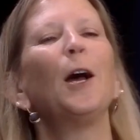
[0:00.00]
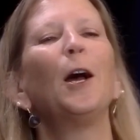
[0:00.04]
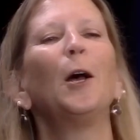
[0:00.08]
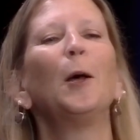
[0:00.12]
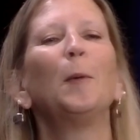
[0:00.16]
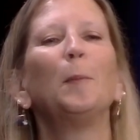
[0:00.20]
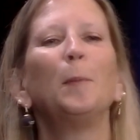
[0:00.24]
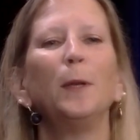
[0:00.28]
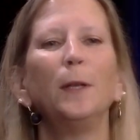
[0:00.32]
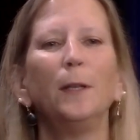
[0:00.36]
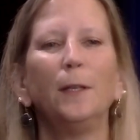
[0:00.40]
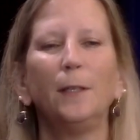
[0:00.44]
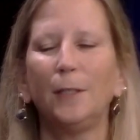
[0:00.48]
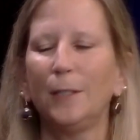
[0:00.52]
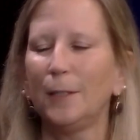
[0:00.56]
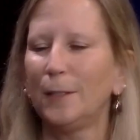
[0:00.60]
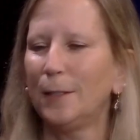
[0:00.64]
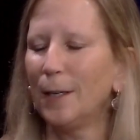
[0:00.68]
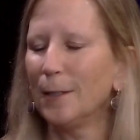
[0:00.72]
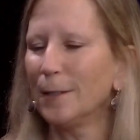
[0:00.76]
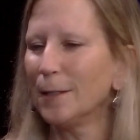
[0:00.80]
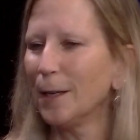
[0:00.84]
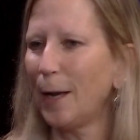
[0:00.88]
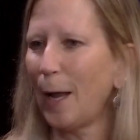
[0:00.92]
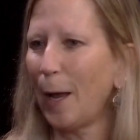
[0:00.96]
child, but it just
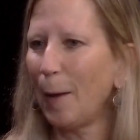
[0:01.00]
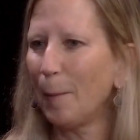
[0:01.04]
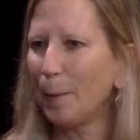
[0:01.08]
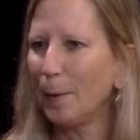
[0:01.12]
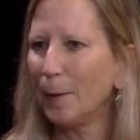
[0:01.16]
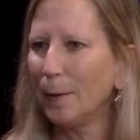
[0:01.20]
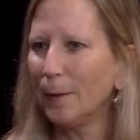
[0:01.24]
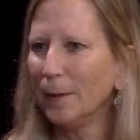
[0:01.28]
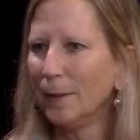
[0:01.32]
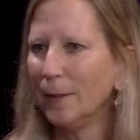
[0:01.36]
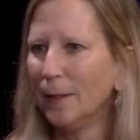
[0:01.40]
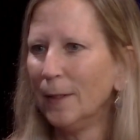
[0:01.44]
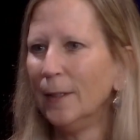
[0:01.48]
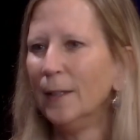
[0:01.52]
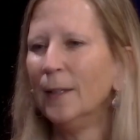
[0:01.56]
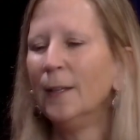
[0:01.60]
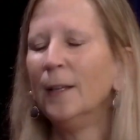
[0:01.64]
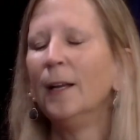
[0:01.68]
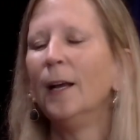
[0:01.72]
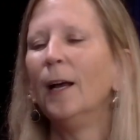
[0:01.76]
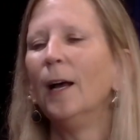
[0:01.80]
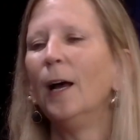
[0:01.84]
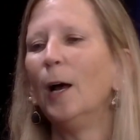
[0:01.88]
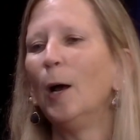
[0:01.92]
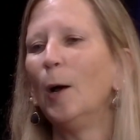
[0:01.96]
doesn't happen.
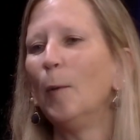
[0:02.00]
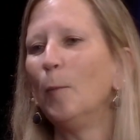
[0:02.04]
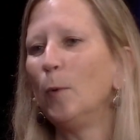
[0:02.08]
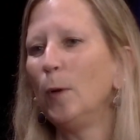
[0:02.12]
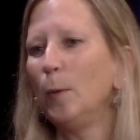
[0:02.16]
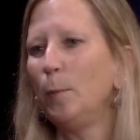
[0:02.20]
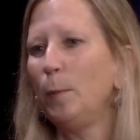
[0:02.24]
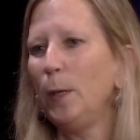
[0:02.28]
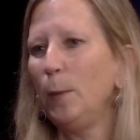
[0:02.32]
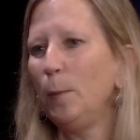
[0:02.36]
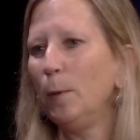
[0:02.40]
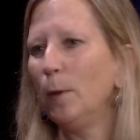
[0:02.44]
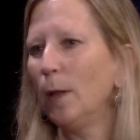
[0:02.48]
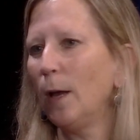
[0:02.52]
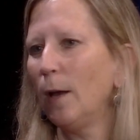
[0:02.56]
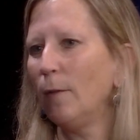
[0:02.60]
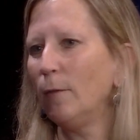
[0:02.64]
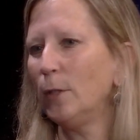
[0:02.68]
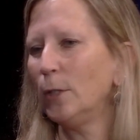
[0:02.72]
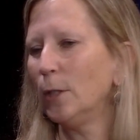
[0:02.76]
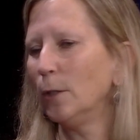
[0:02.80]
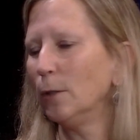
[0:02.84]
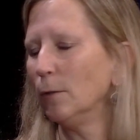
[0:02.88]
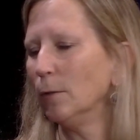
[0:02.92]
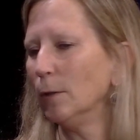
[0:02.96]
When people
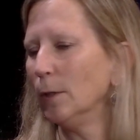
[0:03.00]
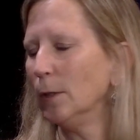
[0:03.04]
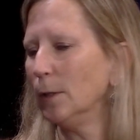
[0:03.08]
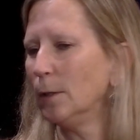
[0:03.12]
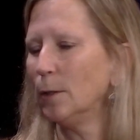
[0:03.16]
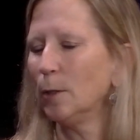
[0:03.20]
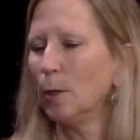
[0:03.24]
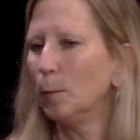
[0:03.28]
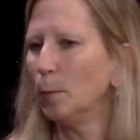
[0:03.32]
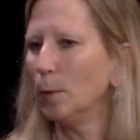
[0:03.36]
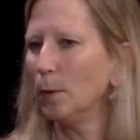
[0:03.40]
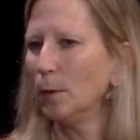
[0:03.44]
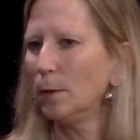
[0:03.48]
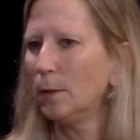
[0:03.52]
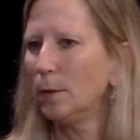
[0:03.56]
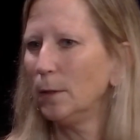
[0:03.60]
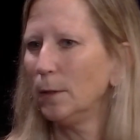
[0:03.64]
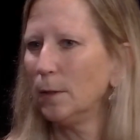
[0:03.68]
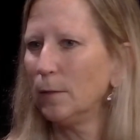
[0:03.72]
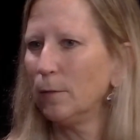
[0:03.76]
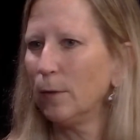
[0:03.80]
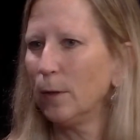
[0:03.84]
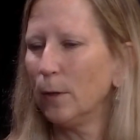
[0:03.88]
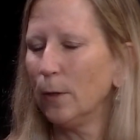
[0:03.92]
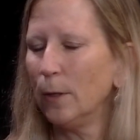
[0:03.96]
have children, it's almost
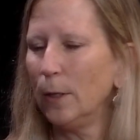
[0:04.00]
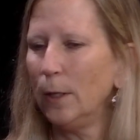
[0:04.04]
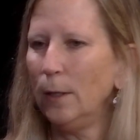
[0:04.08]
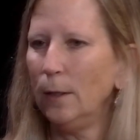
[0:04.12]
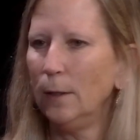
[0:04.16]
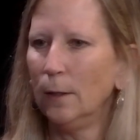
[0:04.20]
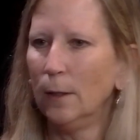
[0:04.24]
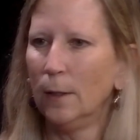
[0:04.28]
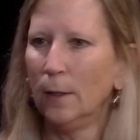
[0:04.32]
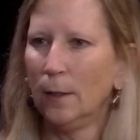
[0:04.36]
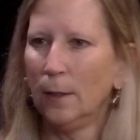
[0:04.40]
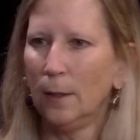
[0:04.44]
this very,